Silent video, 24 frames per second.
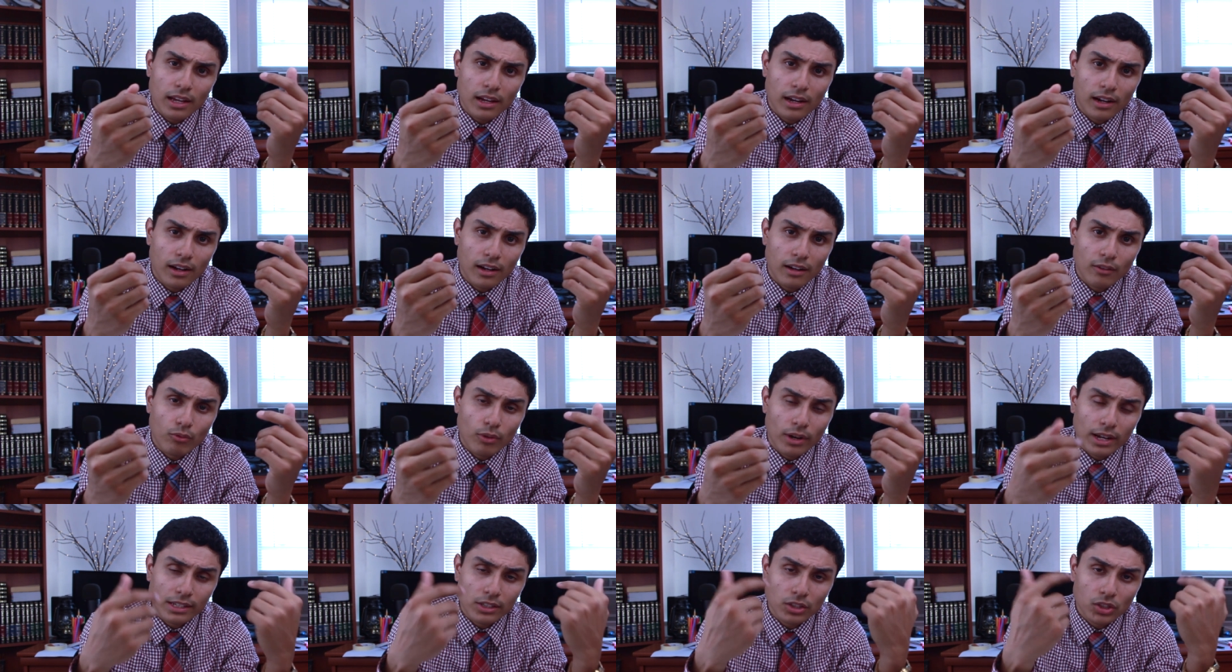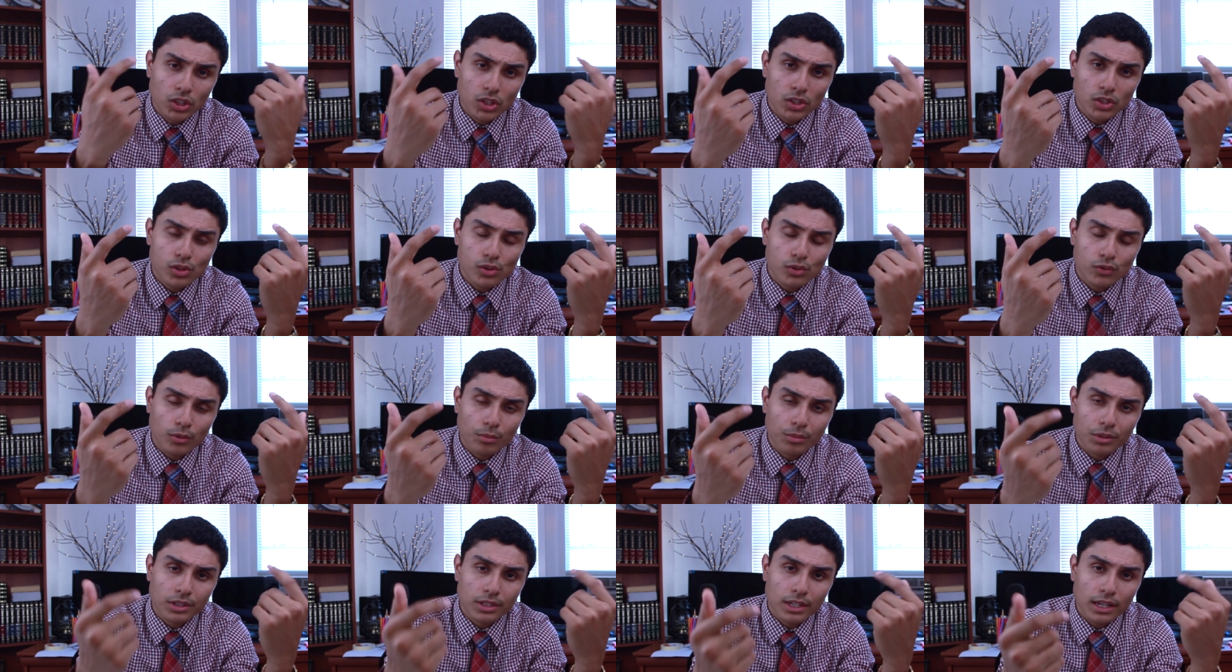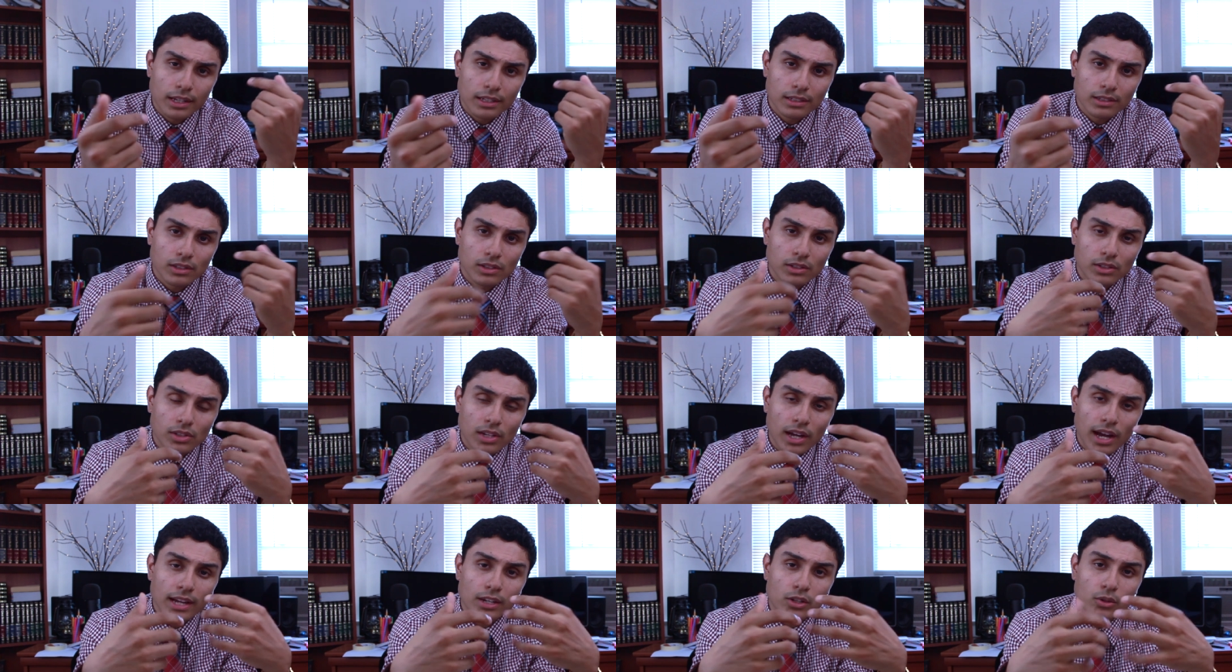uh, raised Jesus from the dead is
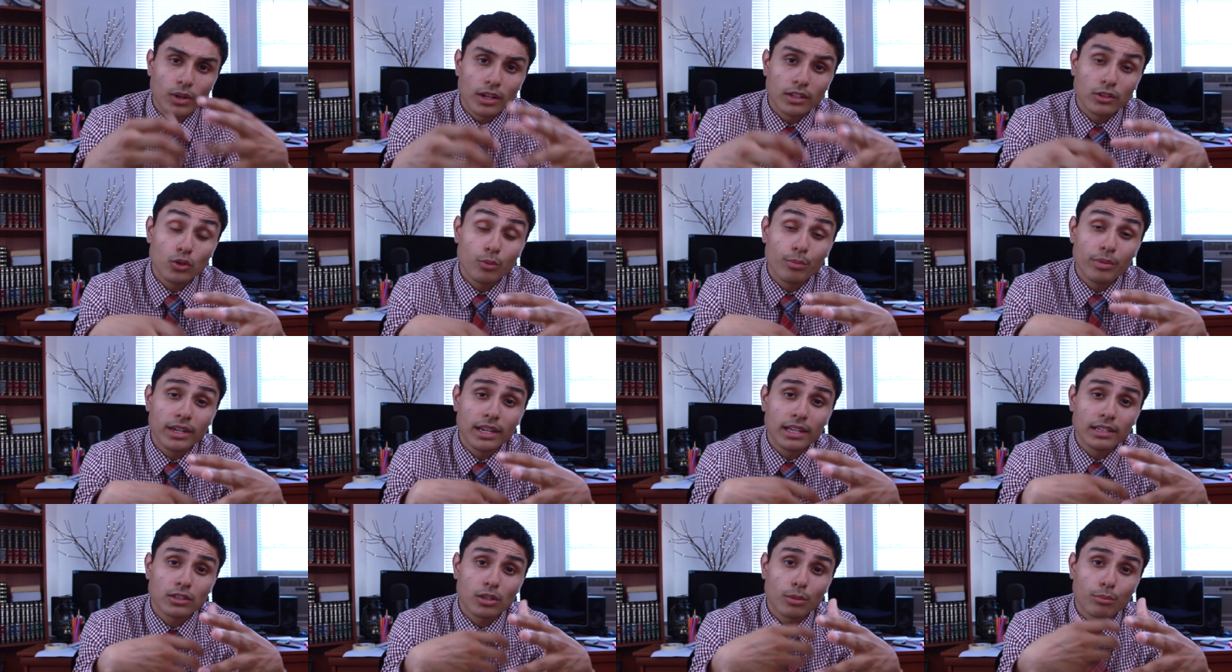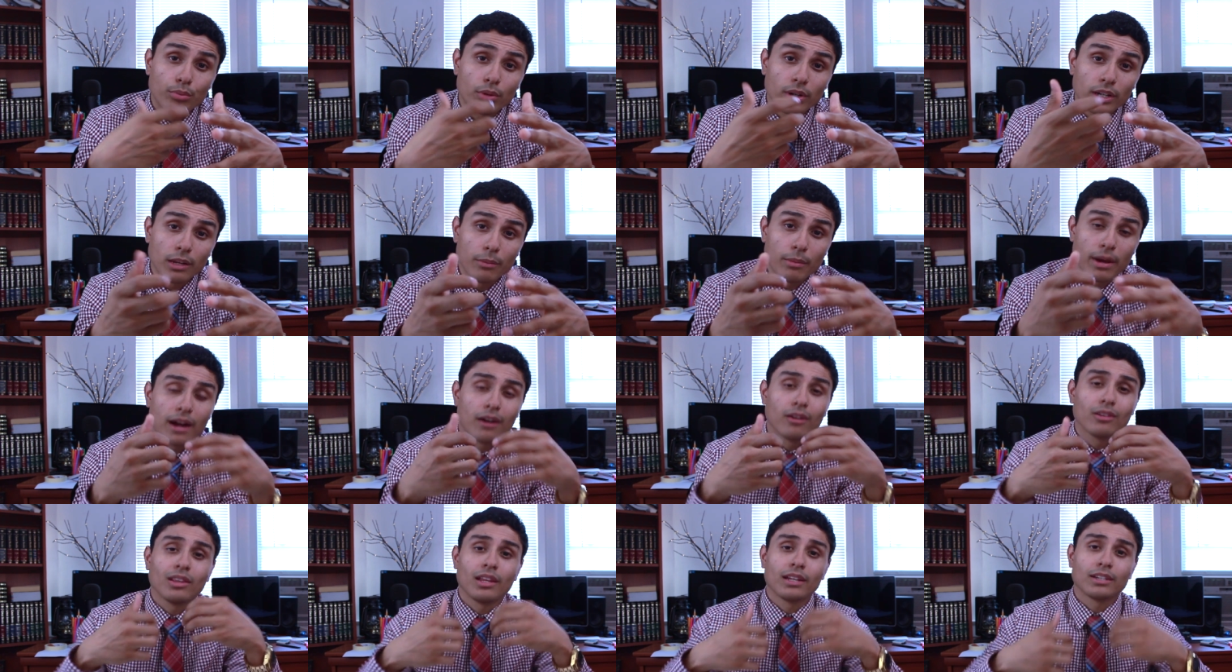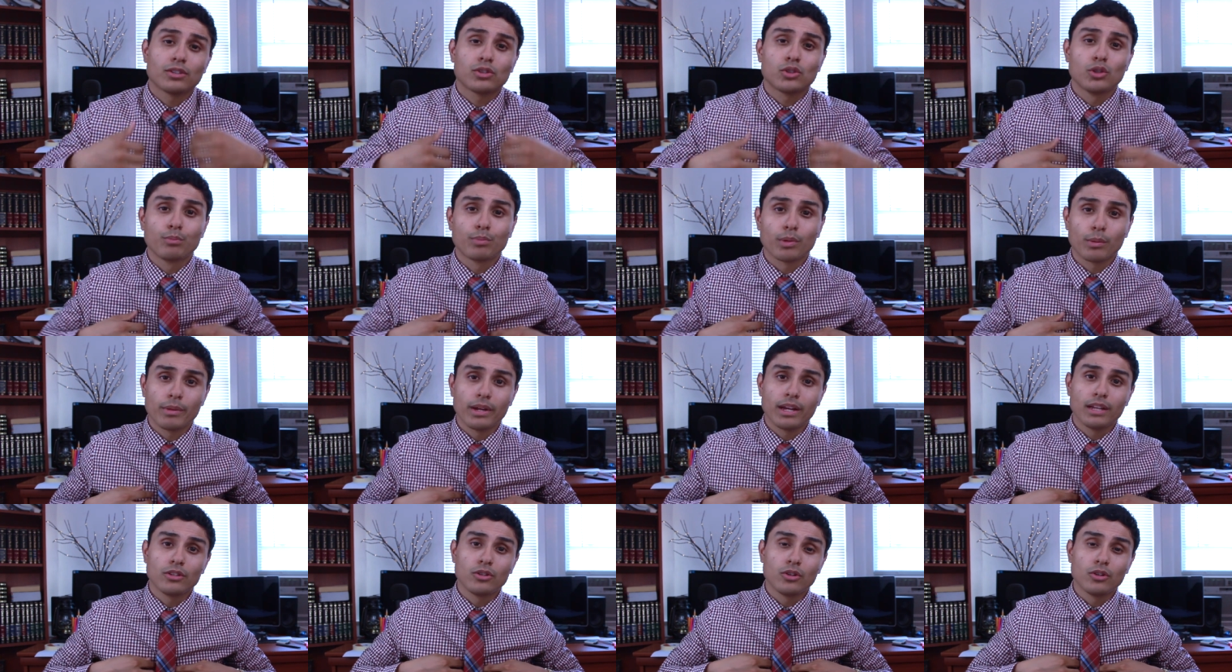inside you, and you begin to bring him out like Superman.